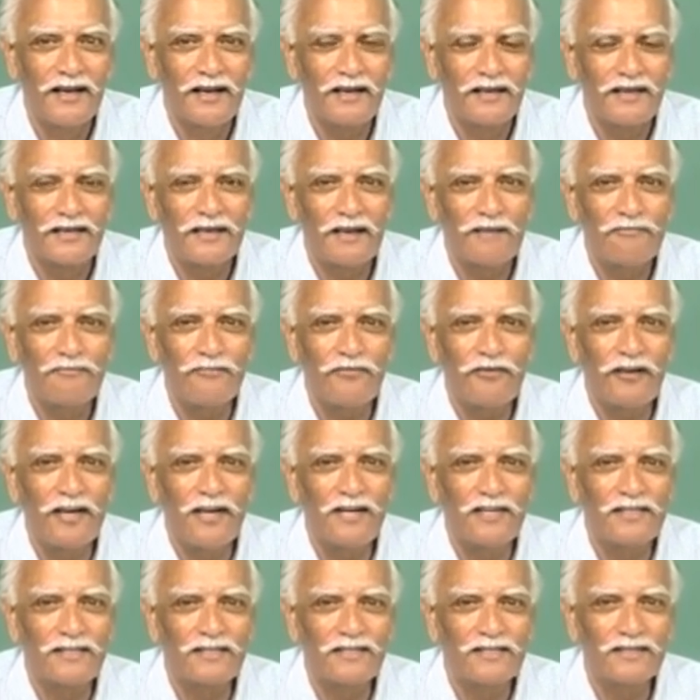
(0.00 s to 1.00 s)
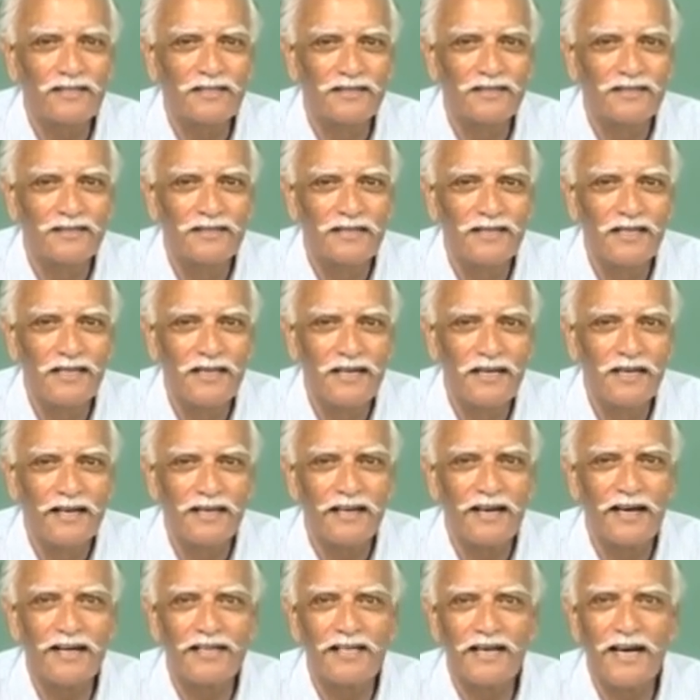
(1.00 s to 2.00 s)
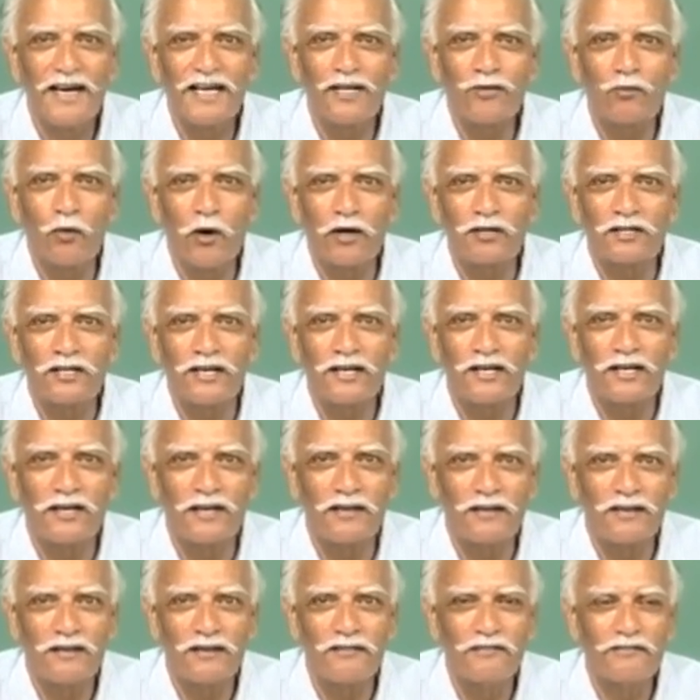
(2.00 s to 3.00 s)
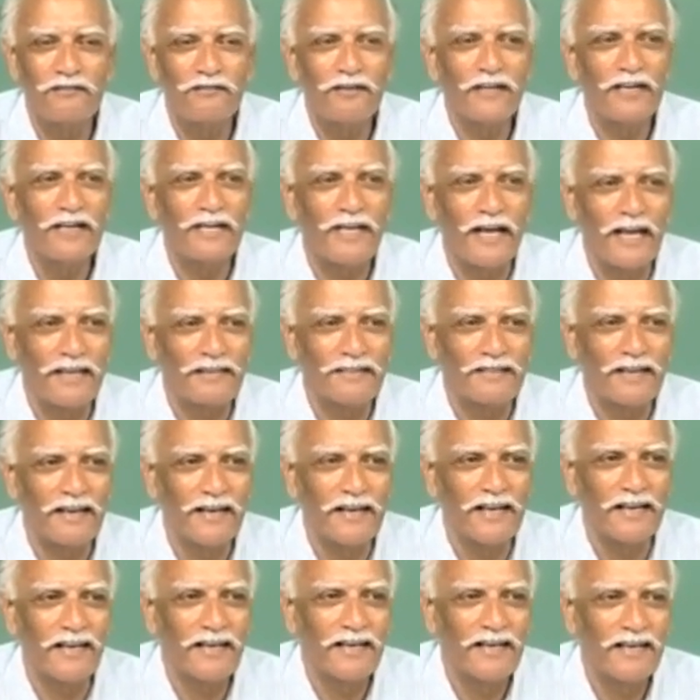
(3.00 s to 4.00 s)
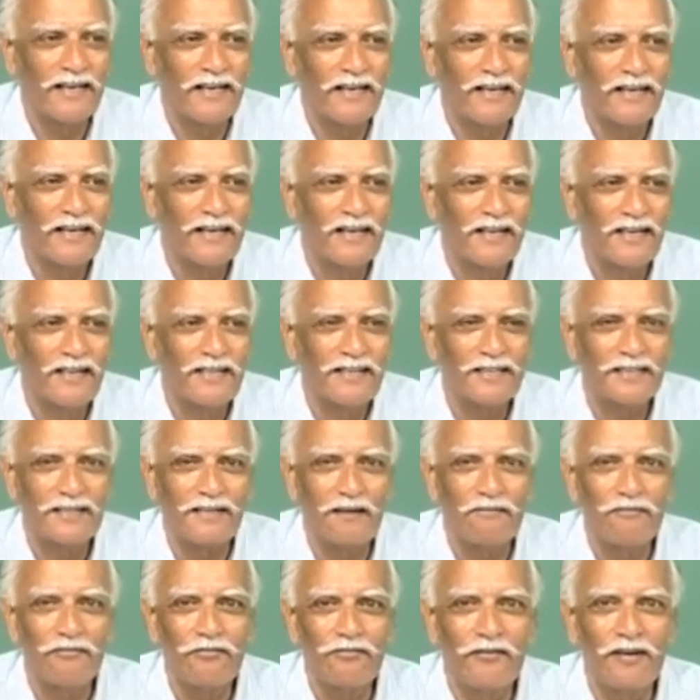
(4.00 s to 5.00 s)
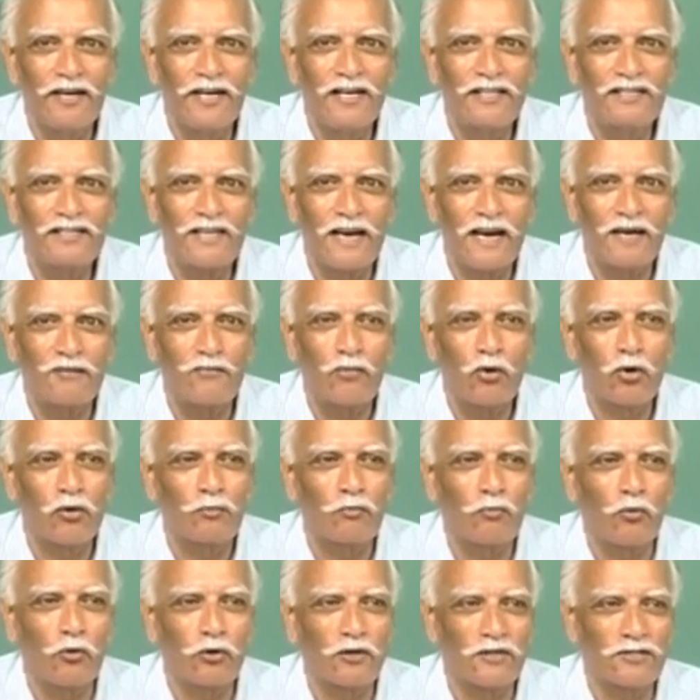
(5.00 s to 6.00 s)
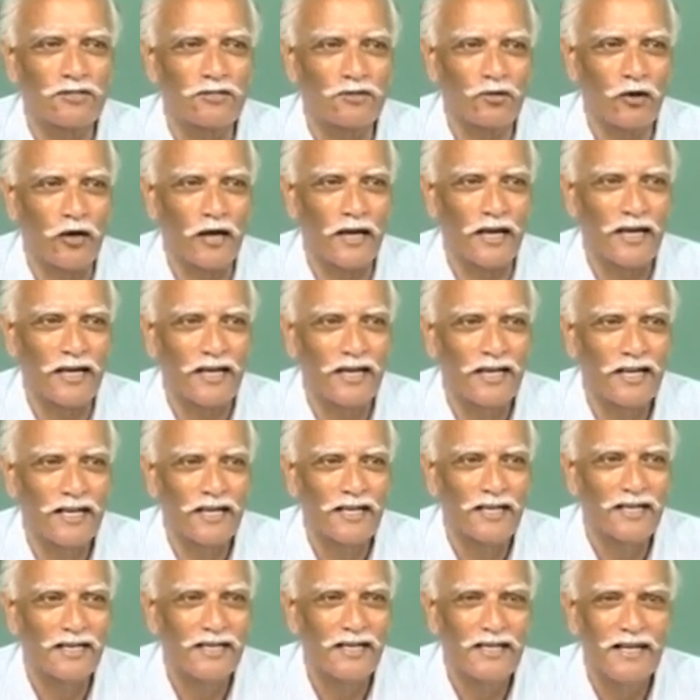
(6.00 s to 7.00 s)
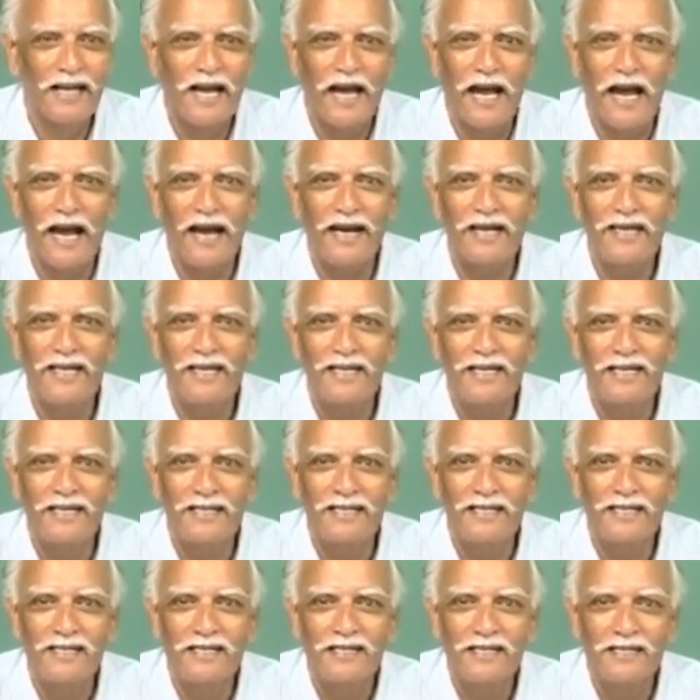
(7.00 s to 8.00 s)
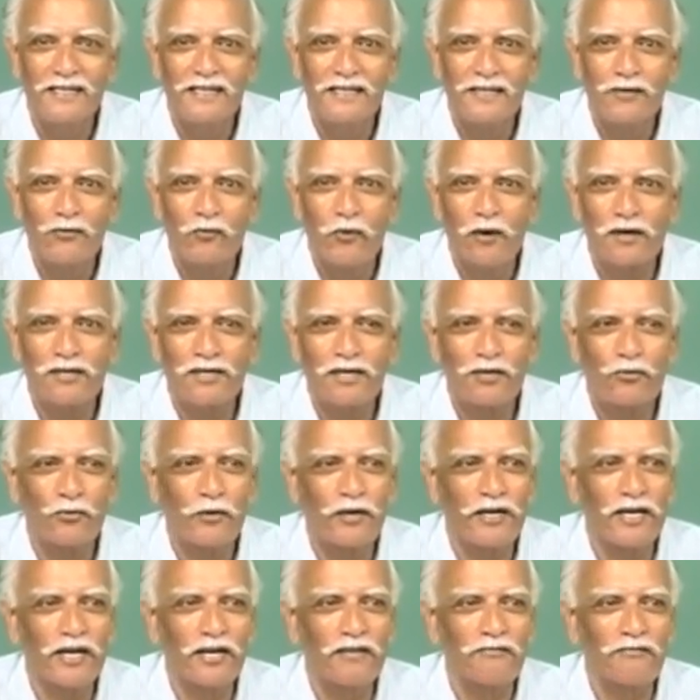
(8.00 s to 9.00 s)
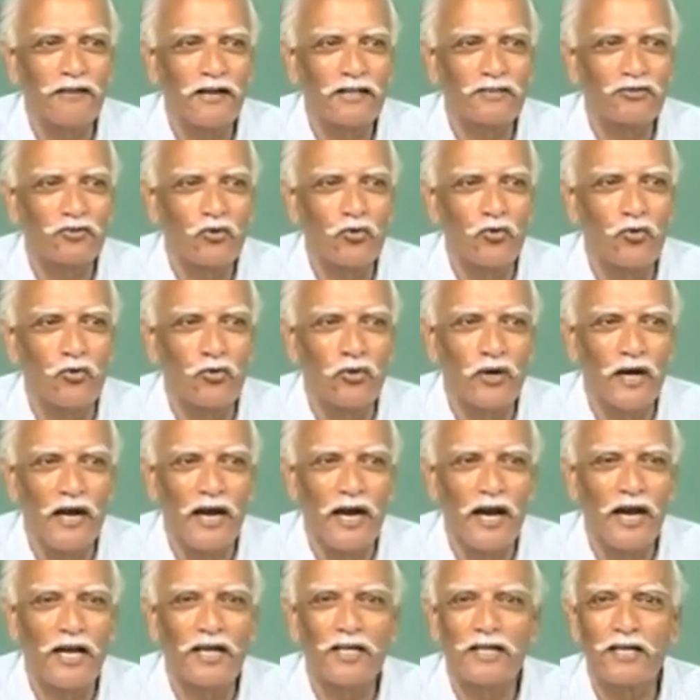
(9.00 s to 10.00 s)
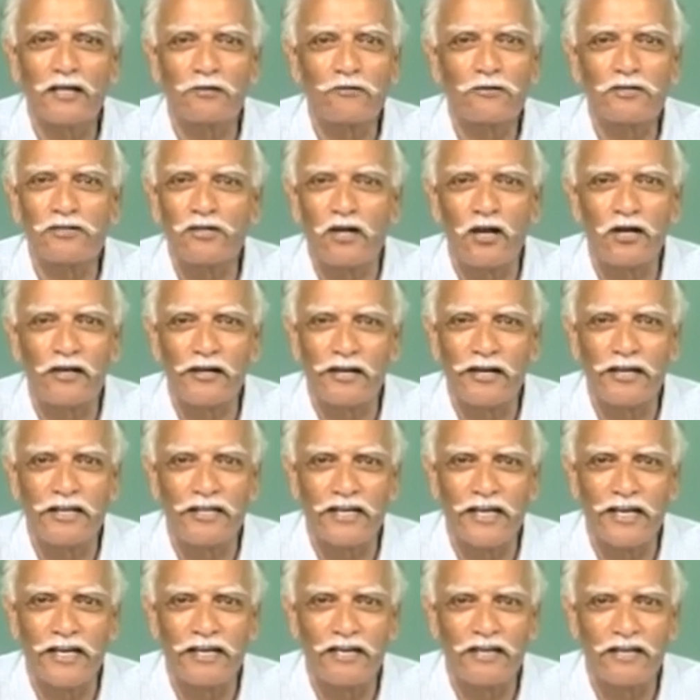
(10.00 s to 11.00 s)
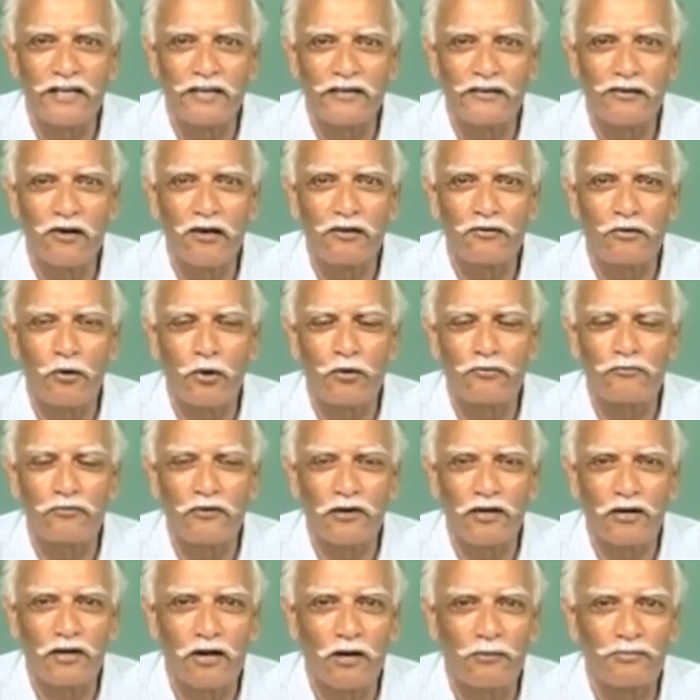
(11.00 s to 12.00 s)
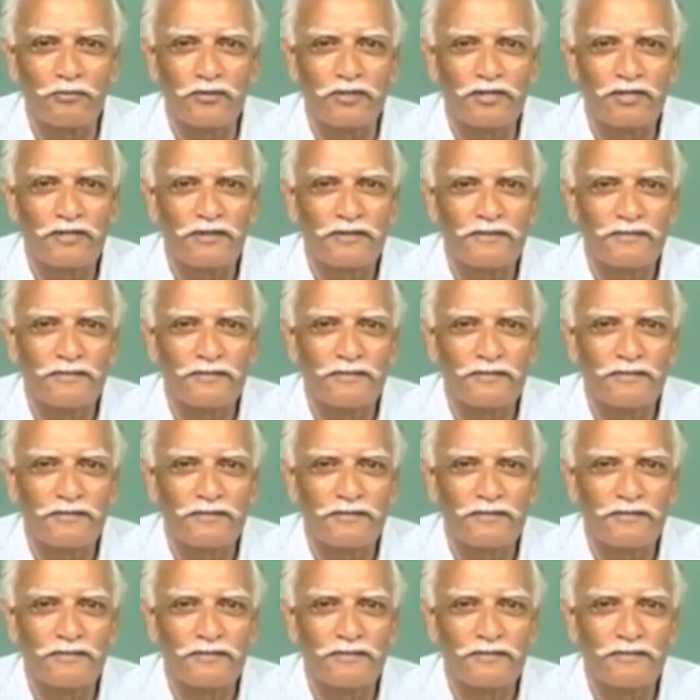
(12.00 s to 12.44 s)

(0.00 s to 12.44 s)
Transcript: Some fields retained water very nicely, some fields had more porous soil and water quickly went through and it was not retained, not good for crops.